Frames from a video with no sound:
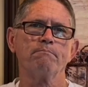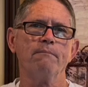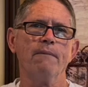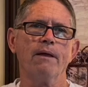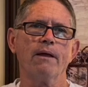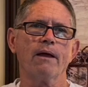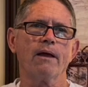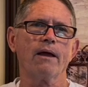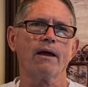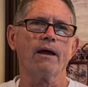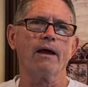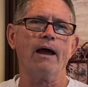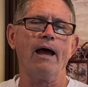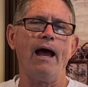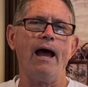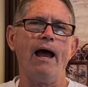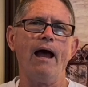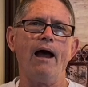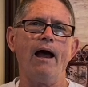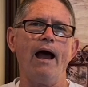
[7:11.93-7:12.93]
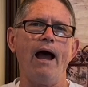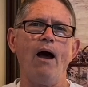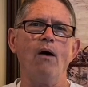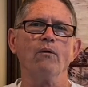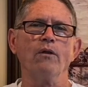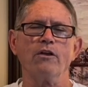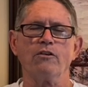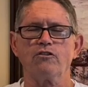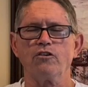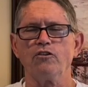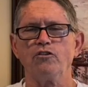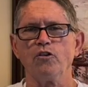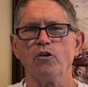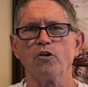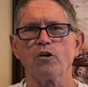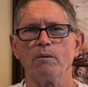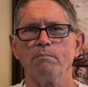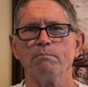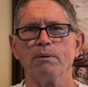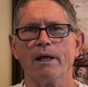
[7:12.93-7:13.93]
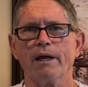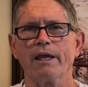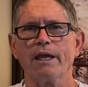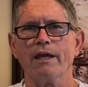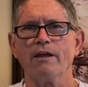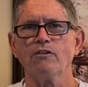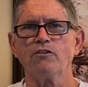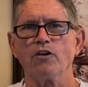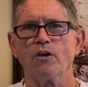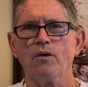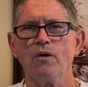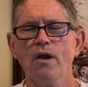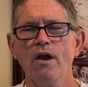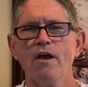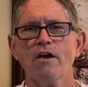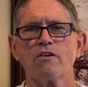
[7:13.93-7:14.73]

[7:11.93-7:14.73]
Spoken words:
outlets that you can plug into.